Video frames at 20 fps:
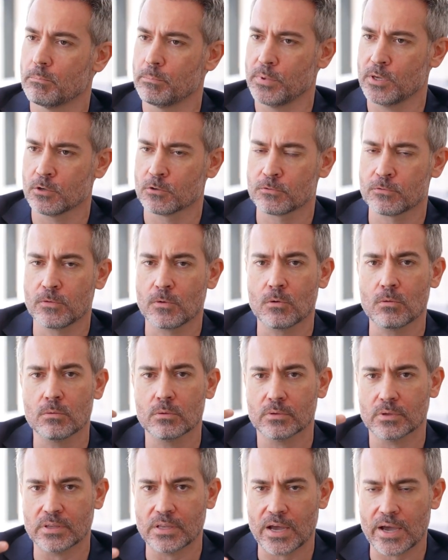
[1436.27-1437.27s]
Beautiful,
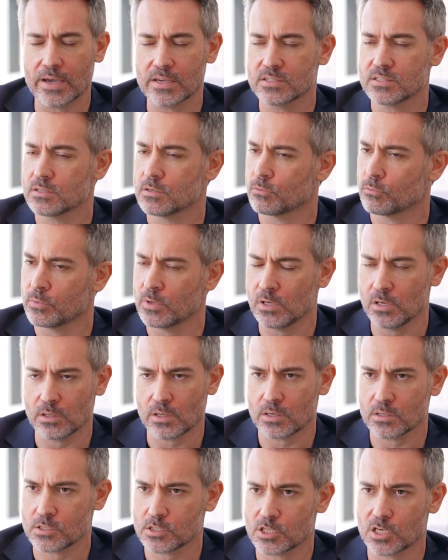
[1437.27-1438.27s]
nice, really
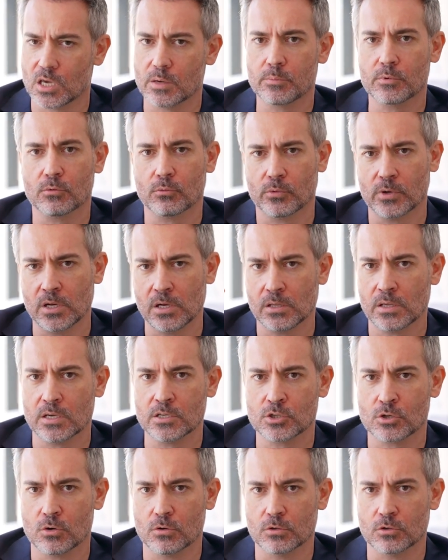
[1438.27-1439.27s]
nice shape, really
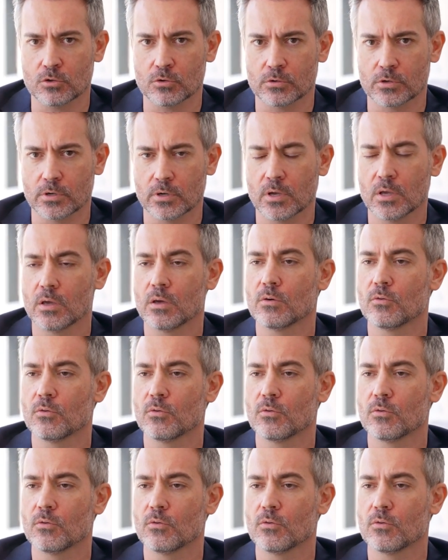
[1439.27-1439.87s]
nice contour,